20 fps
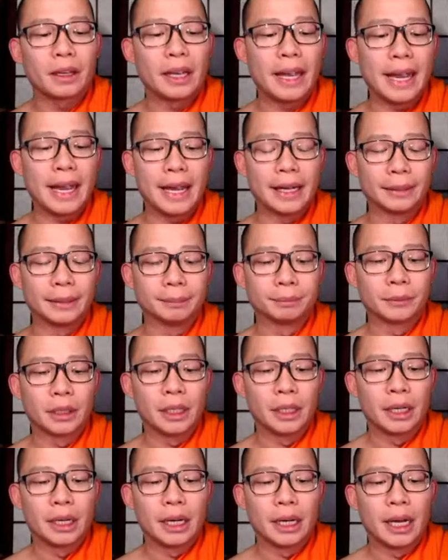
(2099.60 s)
And
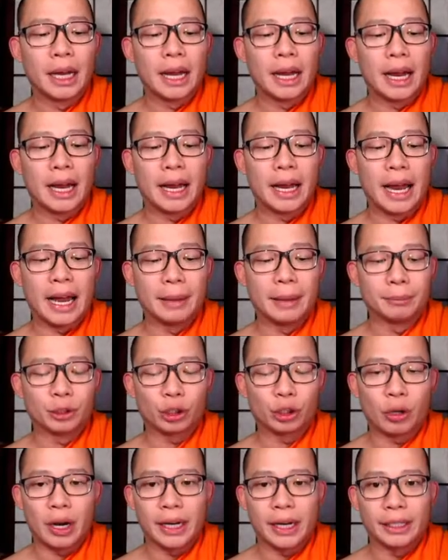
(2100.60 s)
I'm
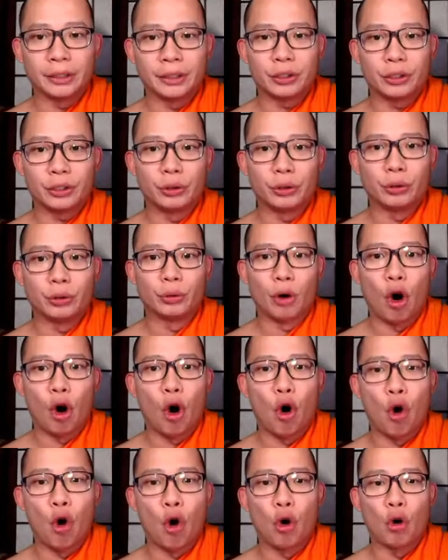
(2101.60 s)
trying to
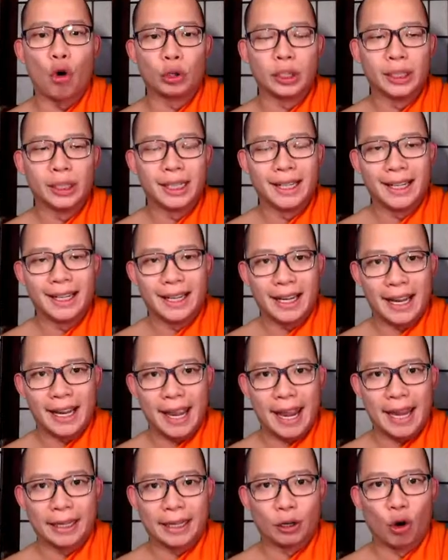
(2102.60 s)
hold
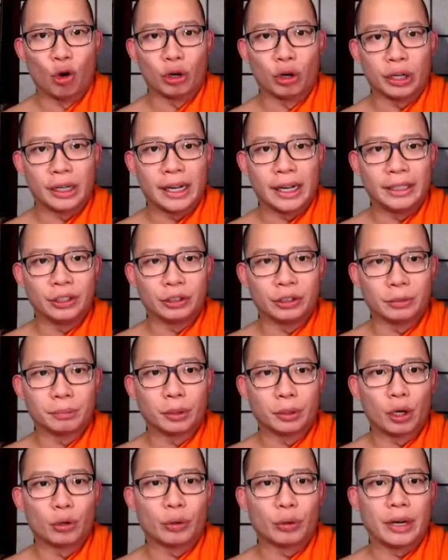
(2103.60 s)
an ordination
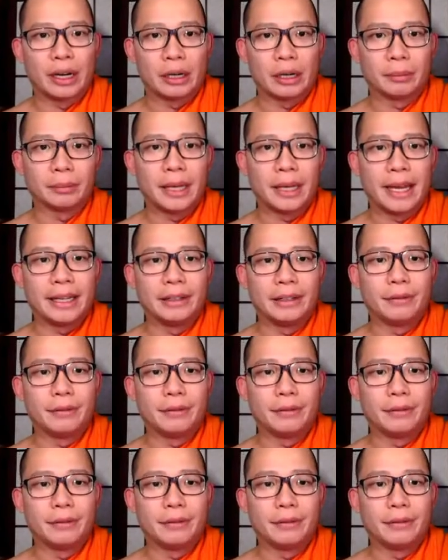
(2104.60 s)
program, a